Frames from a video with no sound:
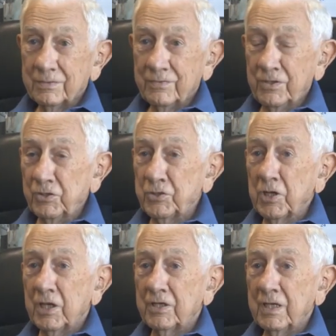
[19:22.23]
very
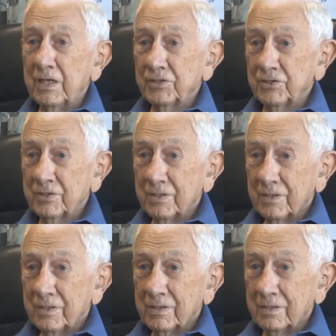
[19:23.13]
short days
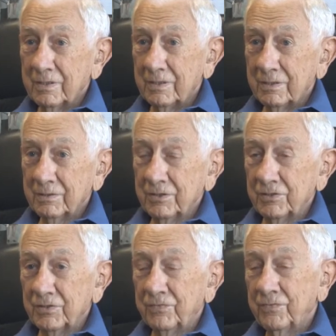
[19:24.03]

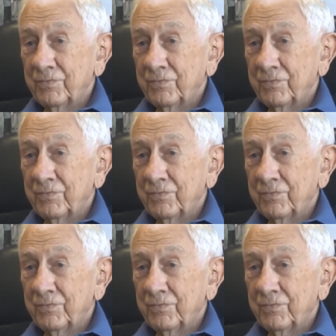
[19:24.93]
because uh, of